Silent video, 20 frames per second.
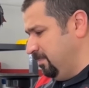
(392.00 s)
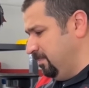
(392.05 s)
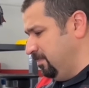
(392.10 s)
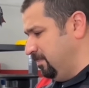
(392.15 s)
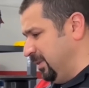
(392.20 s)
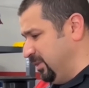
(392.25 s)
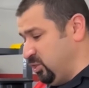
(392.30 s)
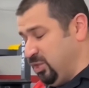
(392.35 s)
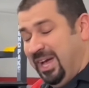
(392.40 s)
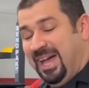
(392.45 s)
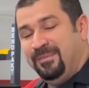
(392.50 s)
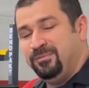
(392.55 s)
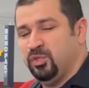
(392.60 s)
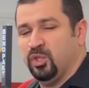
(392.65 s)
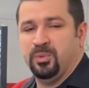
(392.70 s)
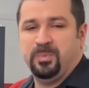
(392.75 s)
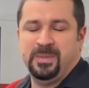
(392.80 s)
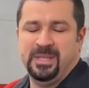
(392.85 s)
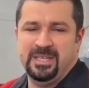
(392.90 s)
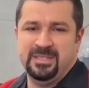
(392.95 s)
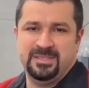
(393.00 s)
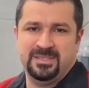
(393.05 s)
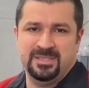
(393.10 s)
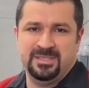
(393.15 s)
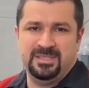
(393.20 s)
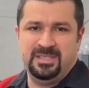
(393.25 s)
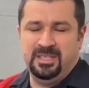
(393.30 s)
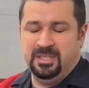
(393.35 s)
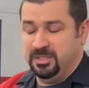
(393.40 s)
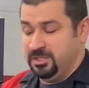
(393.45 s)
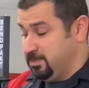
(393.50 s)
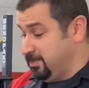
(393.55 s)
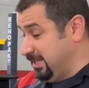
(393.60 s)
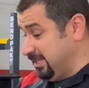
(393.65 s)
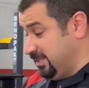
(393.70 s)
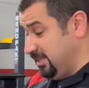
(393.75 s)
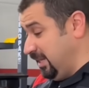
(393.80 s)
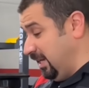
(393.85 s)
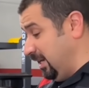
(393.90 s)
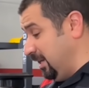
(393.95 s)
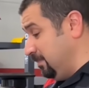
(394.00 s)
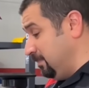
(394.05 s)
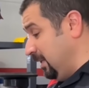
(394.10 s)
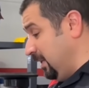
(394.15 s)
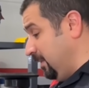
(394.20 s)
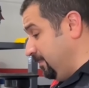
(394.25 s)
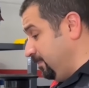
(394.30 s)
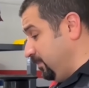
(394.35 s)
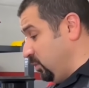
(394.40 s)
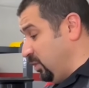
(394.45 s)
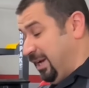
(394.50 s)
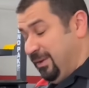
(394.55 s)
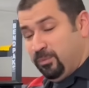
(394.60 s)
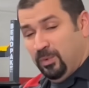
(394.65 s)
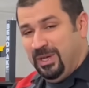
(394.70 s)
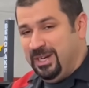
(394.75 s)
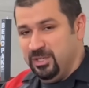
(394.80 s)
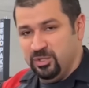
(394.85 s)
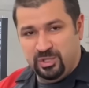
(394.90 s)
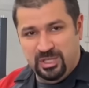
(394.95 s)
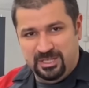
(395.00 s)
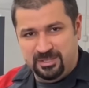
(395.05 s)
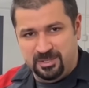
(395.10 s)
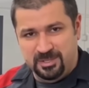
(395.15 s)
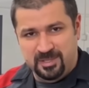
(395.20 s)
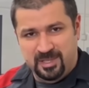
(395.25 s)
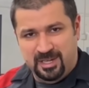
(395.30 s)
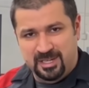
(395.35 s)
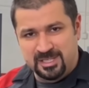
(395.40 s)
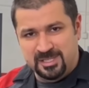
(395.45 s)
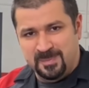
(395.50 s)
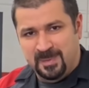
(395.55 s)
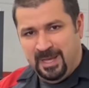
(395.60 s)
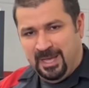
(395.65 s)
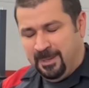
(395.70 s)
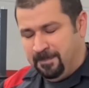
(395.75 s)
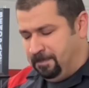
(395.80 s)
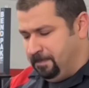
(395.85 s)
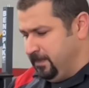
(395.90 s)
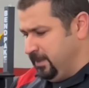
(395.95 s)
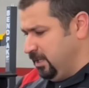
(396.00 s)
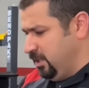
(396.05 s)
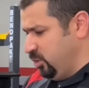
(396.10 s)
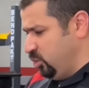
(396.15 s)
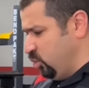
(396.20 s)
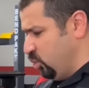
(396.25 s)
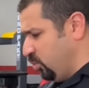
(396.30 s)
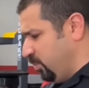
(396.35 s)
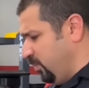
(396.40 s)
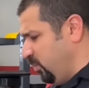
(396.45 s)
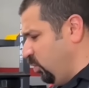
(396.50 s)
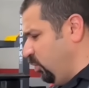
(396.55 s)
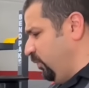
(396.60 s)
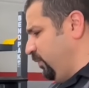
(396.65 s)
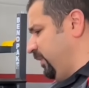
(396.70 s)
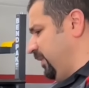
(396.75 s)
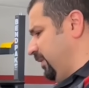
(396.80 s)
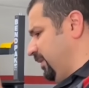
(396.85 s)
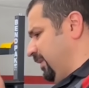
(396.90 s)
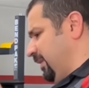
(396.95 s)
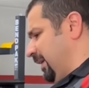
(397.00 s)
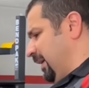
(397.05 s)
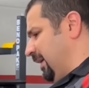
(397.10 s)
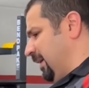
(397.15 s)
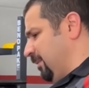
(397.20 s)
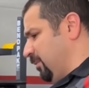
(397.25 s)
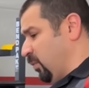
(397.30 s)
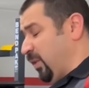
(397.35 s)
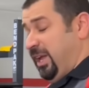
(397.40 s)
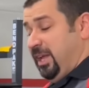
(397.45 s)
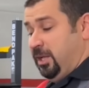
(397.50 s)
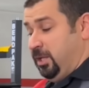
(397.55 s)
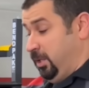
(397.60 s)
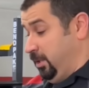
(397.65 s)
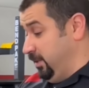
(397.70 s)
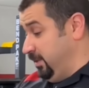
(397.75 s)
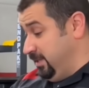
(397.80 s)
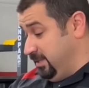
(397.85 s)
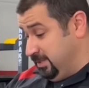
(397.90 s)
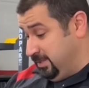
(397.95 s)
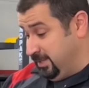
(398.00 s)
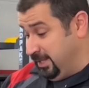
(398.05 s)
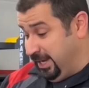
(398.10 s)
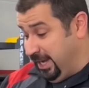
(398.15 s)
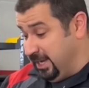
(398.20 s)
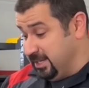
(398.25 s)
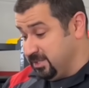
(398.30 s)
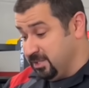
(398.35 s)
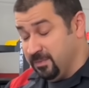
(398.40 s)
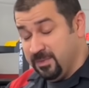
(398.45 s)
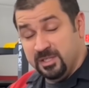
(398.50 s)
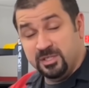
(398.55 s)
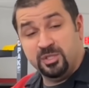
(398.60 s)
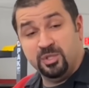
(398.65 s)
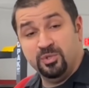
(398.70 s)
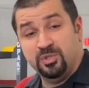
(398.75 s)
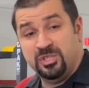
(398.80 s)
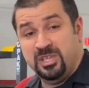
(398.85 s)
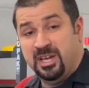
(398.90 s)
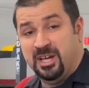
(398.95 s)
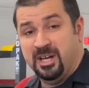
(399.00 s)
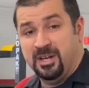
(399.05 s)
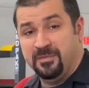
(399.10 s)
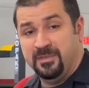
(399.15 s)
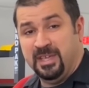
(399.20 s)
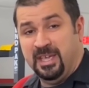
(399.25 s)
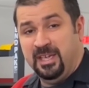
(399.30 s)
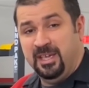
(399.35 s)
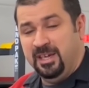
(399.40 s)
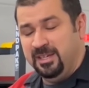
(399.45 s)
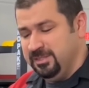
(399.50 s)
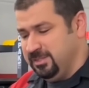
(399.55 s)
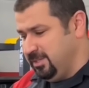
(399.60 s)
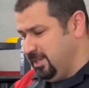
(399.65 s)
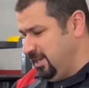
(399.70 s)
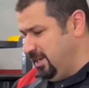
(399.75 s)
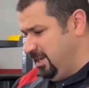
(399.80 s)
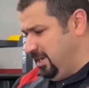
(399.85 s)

But you have to replace the seals. Let's say you have one injector that is bad. You removed the rail. In, this, in the case of this two G R F K S,